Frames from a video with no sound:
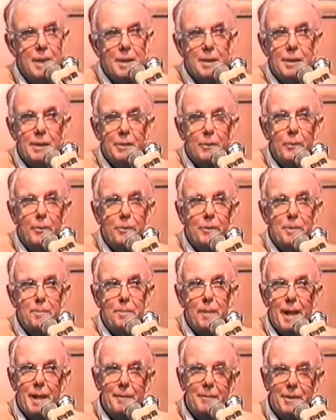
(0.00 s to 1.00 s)
We got all this
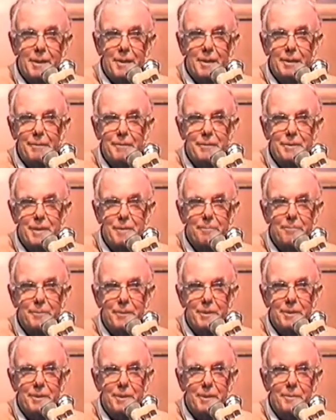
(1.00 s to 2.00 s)
plan. We go there for
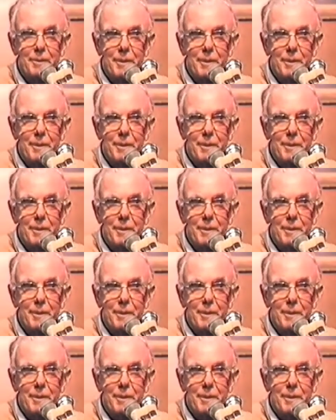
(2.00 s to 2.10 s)
7:30.